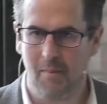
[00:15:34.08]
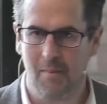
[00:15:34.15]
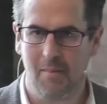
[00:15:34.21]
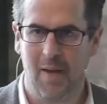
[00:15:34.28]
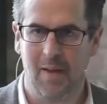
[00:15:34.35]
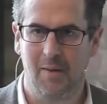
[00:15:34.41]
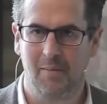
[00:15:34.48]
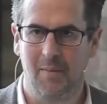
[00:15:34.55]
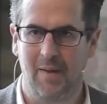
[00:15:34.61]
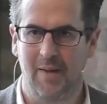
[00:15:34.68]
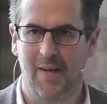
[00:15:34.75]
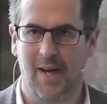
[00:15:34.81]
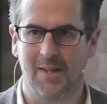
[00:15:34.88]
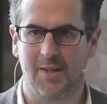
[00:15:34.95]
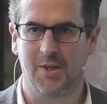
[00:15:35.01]

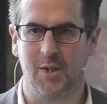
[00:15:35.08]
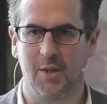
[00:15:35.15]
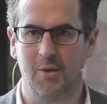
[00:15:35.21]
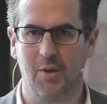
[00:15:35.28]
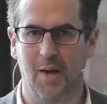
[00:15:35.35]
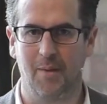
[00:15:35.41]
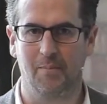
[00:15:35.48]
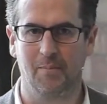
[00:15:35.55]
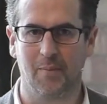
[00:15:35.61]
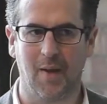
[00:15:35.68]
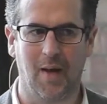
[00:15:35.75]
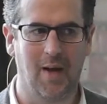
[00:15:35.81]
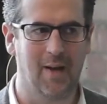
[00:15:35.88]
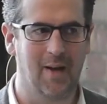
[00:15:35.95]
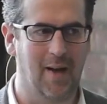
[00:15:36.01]
Melanie has
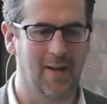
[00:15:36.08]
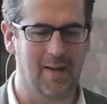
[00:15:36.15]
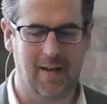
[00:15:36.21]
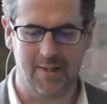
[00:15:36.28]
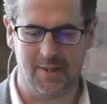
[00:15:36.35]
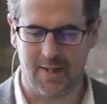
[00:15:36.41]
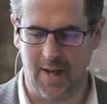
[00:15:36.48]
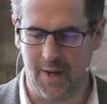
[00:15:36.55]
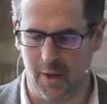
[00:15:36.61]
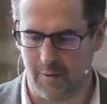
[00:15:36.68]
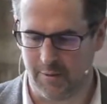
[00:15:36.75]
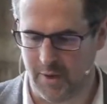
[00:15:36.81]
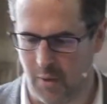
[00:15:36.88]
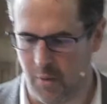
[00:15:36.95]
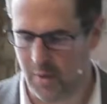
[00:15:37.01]
to get
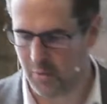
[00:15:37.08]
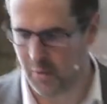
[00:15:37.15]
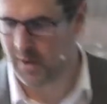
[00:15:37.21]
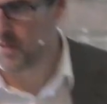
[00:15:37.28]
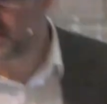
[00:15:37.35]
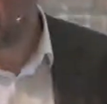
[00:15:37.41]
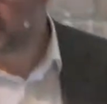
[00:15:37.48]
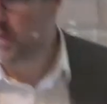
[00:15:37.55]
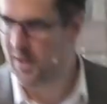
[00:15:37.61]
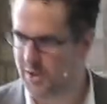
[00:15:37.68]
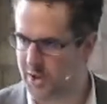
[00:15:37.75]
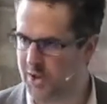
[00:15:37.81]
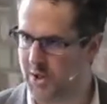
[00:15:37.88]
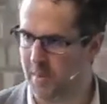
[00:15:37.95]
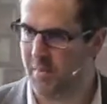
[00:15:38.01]
off, so we're going to take
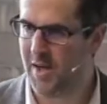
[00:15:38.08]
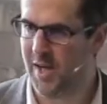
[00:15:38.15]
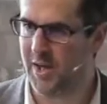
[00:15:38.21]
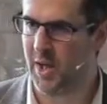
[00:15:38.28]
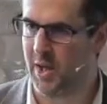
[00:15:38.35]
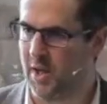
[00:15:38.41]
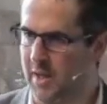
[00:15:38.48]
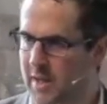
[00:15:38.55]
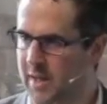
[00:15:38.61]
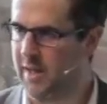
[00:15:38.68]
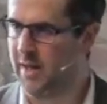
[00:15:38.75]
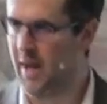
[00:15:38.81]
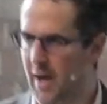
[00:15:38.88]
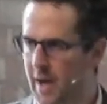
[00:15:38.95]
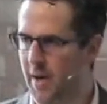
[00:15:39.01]
questions immediately